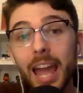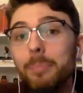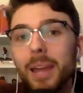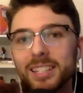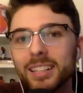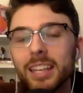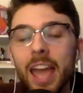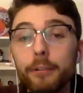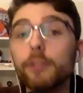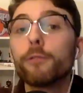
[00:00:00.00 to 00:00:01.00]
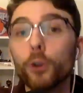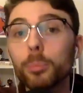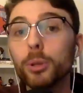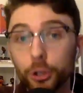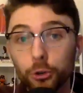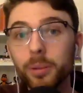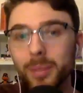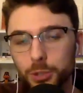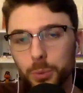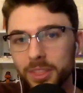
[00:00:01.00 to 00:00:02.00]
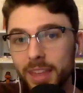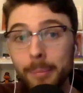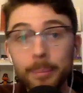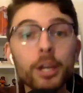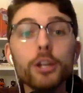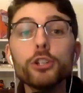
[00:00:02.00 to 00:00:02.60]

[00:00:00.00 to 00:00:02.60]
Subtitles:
and basically having verbal agreements with them